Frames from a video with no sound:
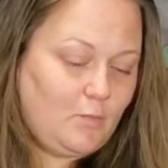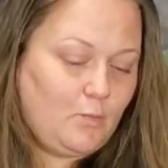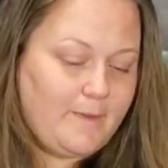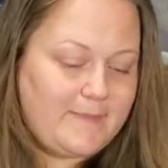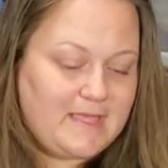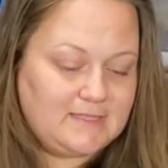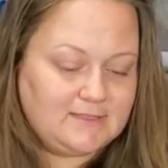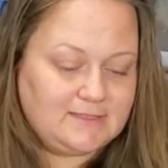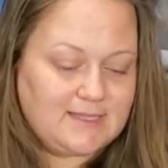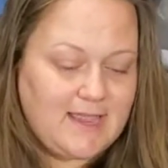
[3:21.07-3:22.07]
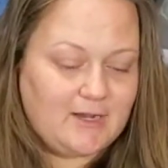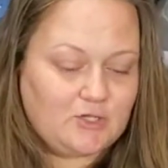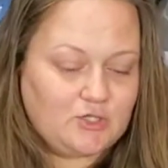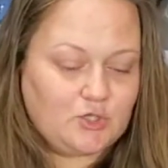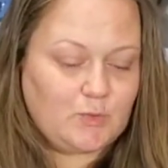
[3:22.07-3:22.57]
Women's Air
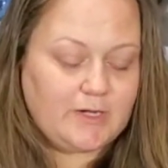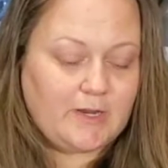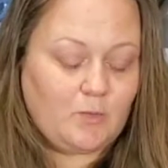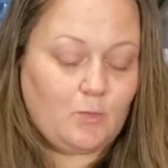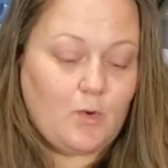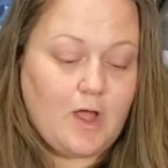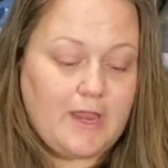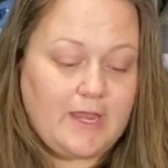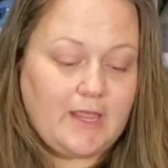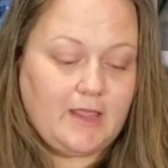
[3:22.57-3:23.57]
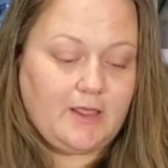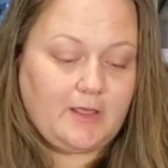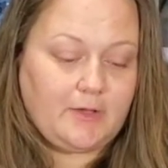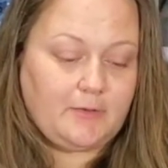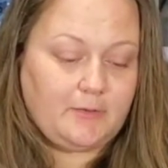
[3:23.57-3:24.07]
Jordan 1
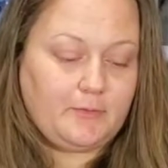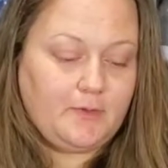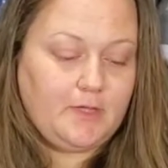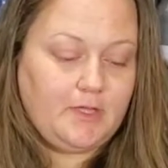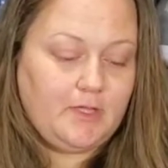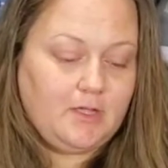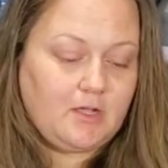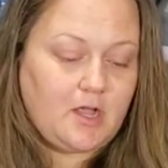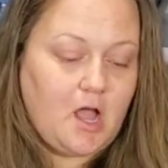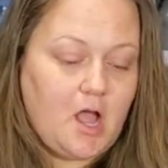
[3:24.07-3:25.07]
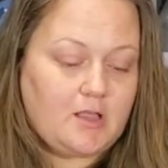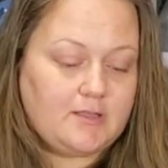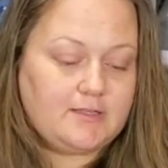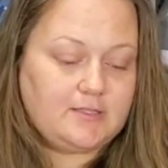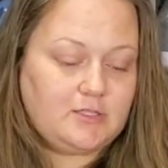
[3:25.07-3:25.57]
Low,
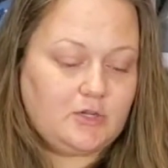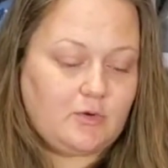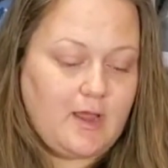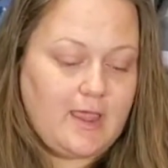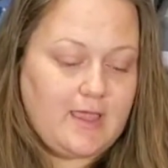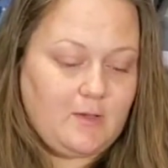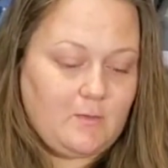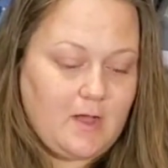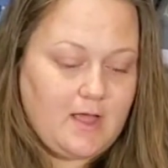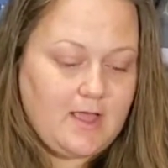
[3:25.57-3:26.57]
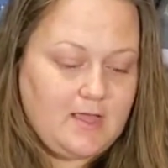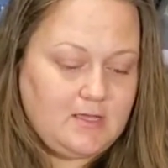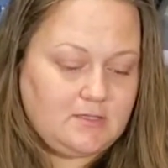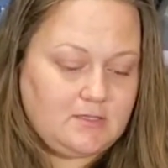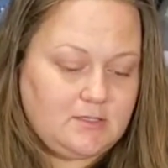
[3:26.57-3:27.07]
college gray, white.